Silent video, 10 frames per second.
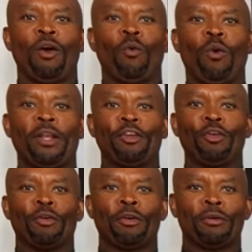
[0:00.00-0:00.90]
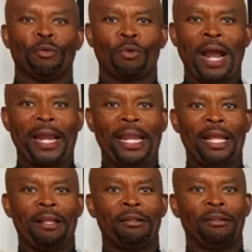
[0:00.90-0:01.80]
when you're
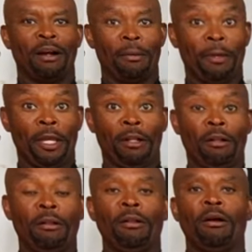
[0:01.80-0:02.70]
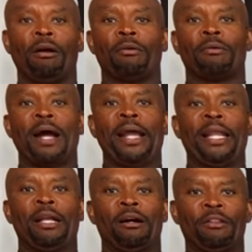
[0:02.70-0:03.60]
riding uphill or
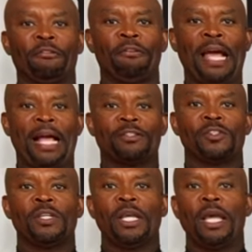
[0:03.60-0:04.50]
riding on the flats.